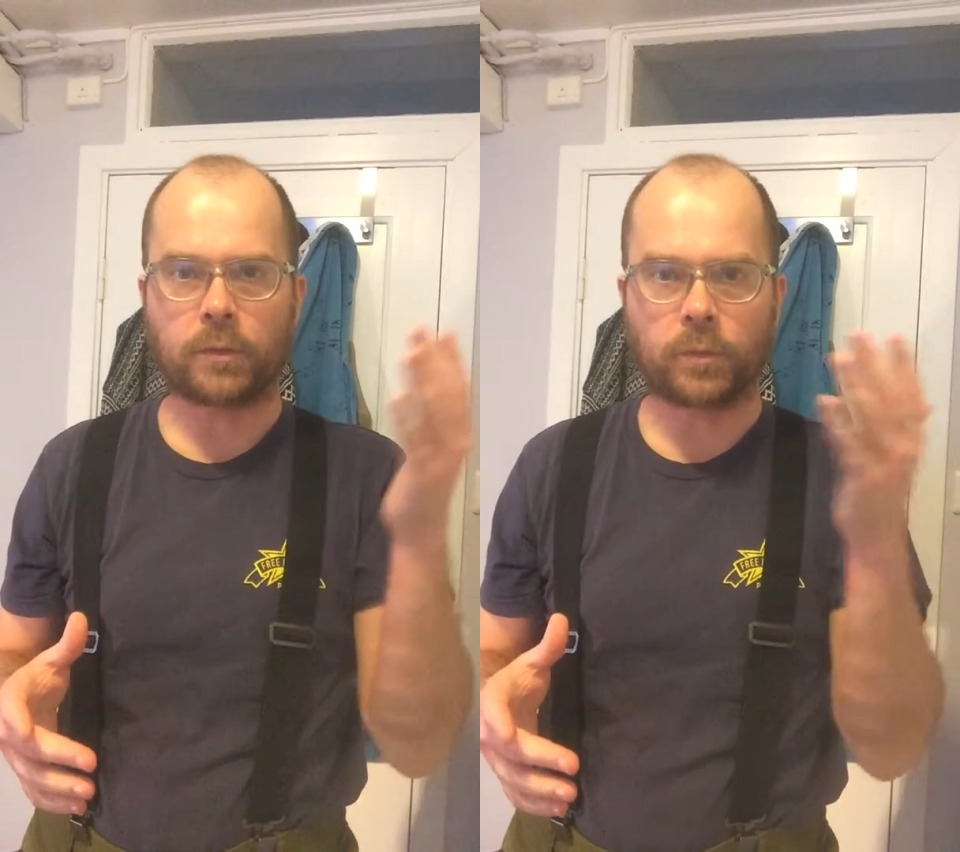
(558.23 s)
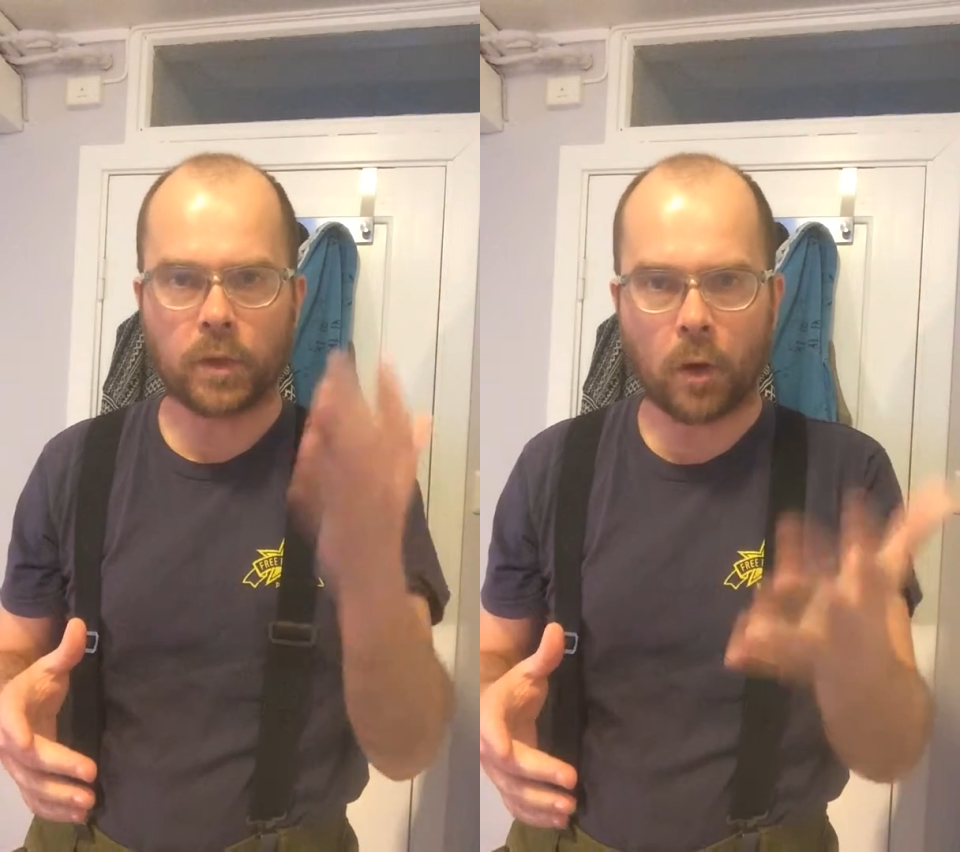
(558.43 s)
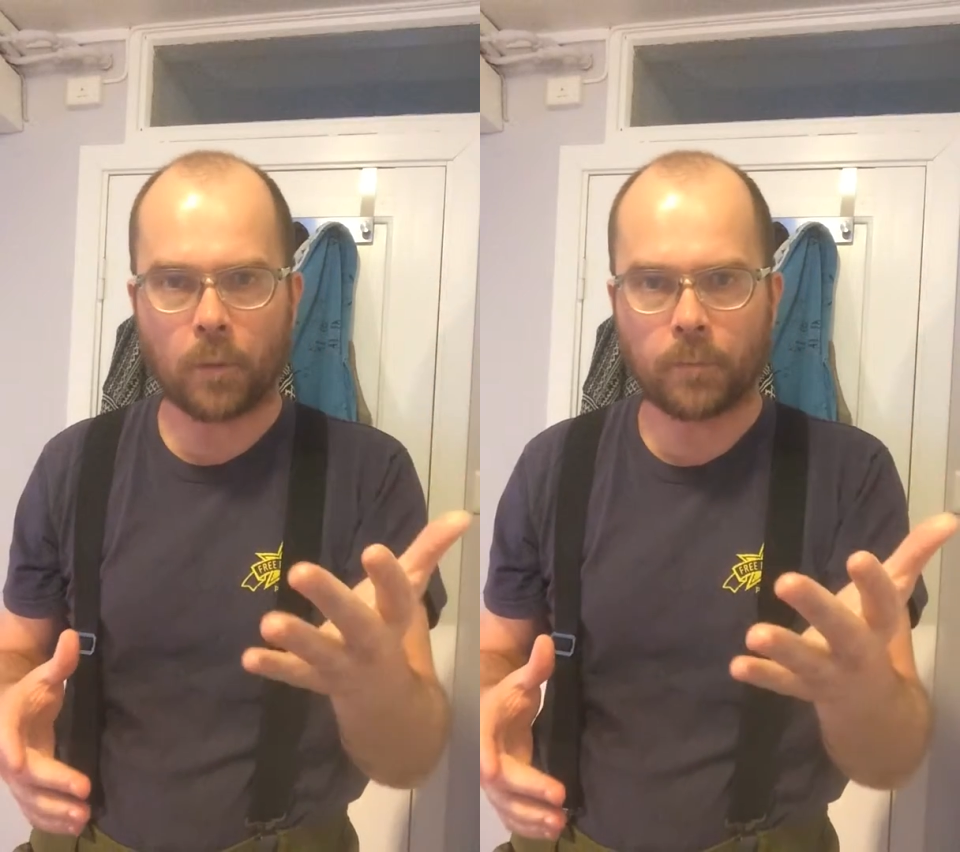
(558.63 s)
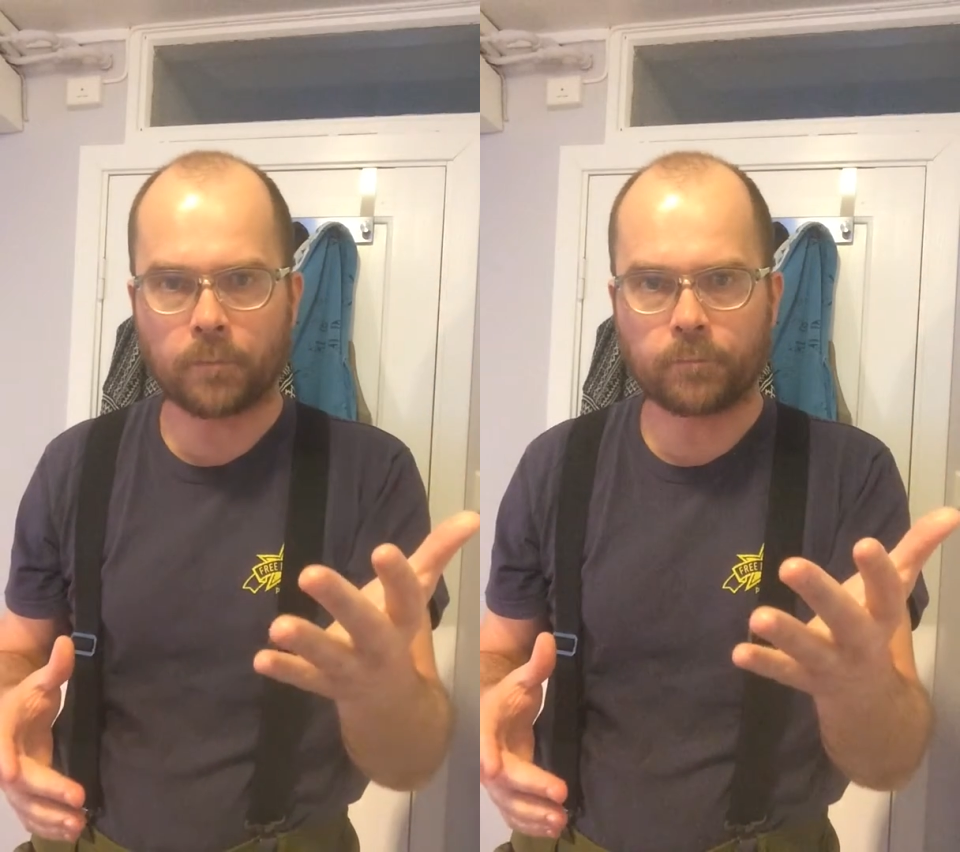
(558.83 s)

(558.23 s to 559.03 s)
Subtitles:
like we know,